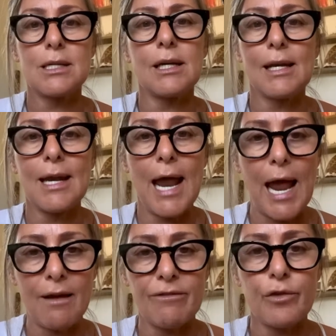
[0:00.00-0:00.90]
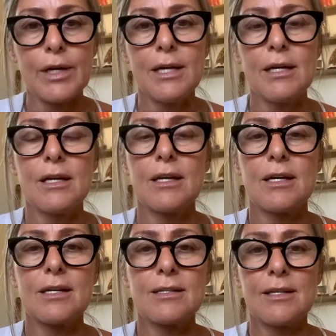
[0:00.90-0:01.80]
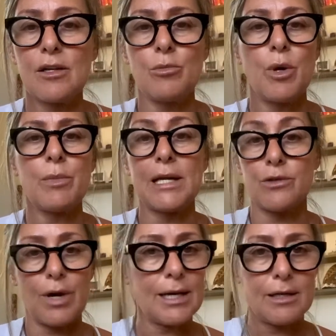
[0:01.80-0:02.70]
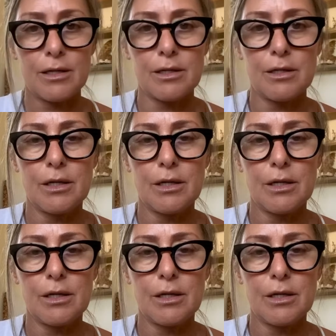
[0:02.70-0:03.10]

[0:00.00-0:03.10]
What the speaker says: In every single moment, it's right here.